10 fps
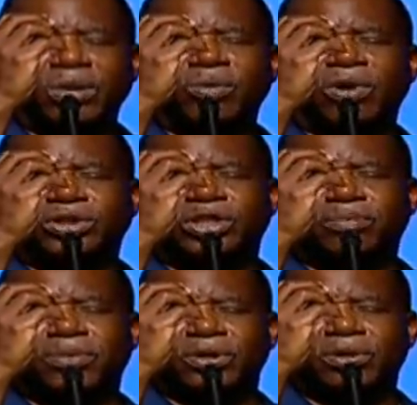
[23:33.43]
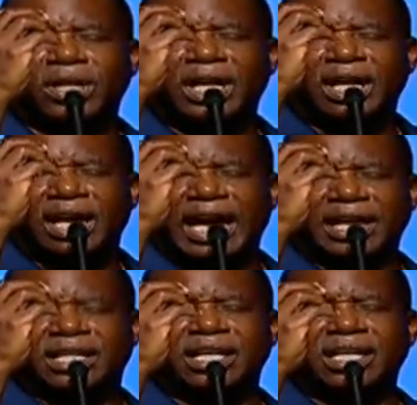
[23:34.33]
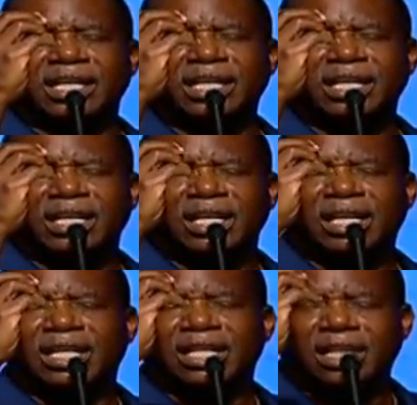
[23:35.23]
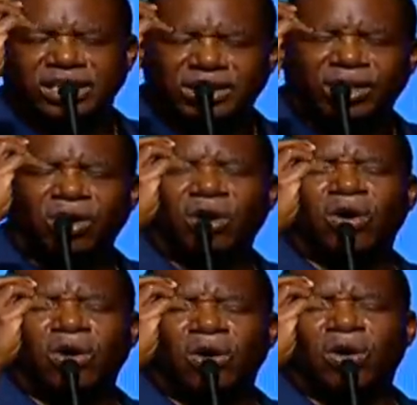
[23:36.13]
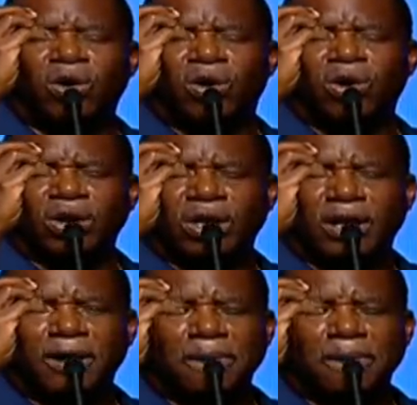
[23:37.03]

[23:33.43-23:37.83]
We worship you. And He is Lord.